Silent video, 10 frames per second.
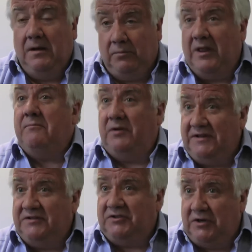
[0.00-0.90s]
But that
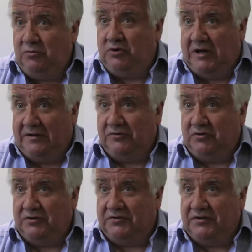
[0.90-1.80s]
brings its own
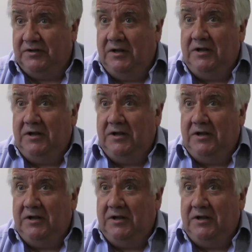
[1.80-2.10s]
challenges.